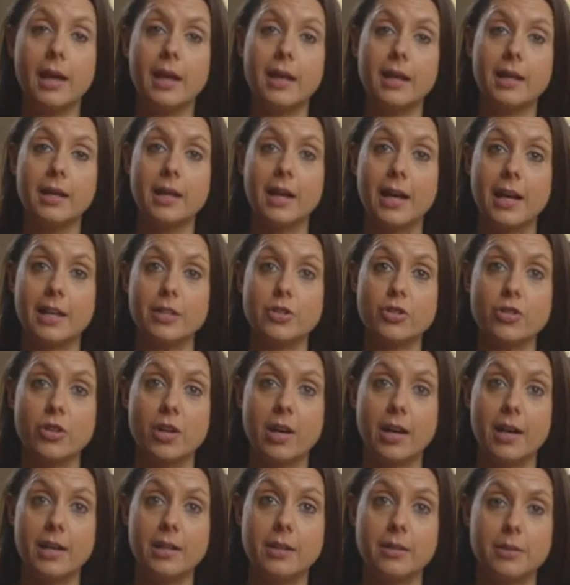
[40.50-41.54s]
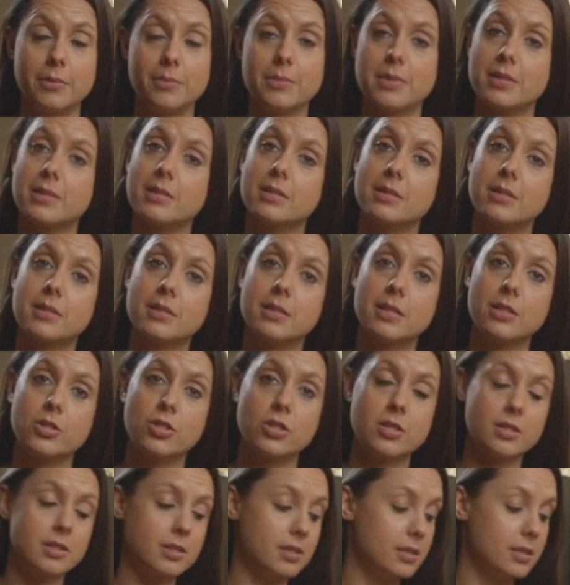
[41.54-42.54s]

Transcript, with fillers: and add your items, such as